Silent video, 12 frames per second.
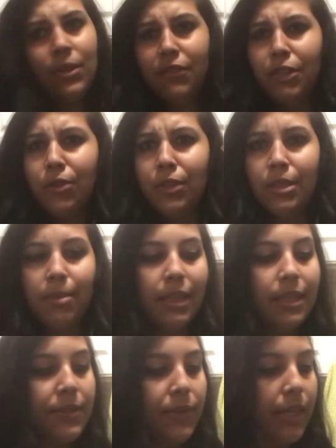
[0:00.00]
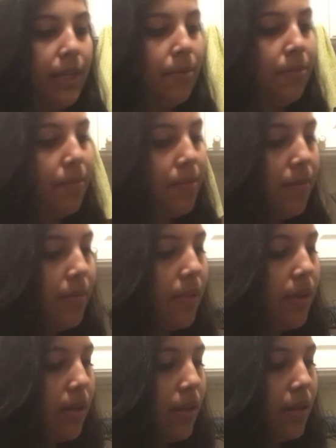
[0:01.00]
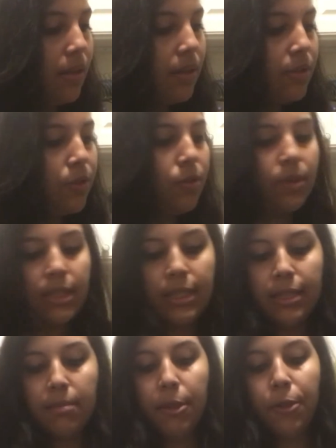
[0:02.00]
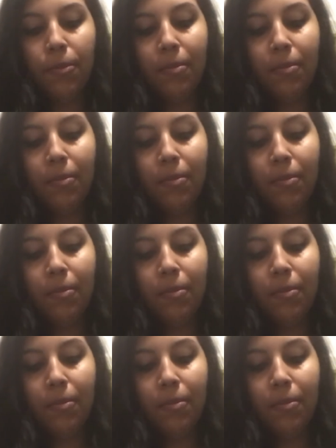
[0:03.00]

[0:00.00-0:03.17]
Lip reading: don't even know where to put this right now. Don't to spill,